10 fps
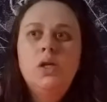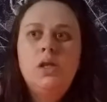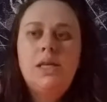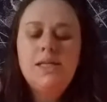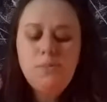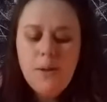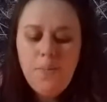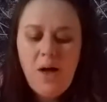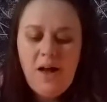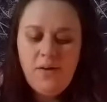these
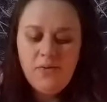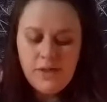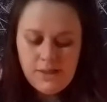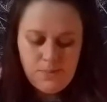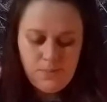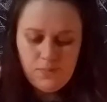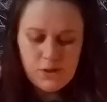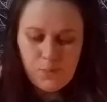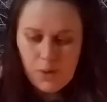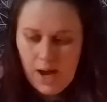people have this
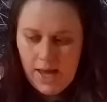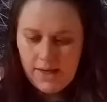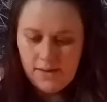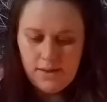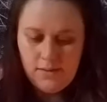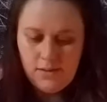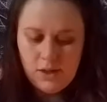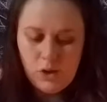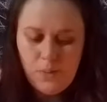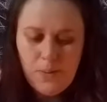spread, the
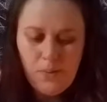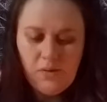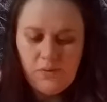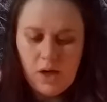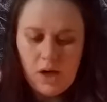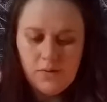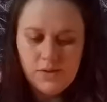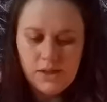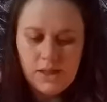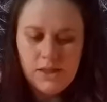two people
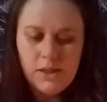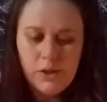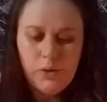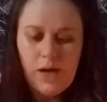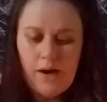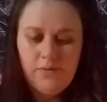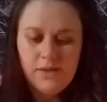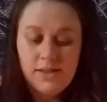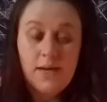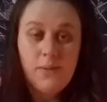involved continue to have the
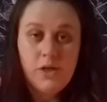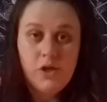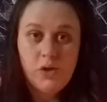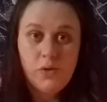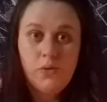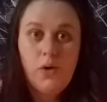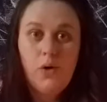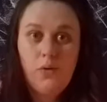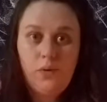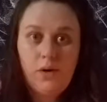same issue
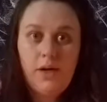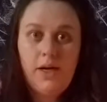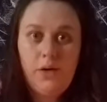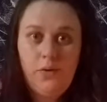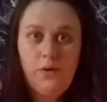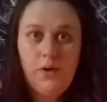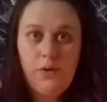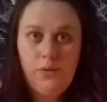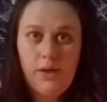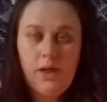over and over and
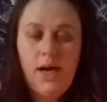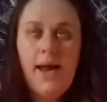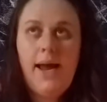over.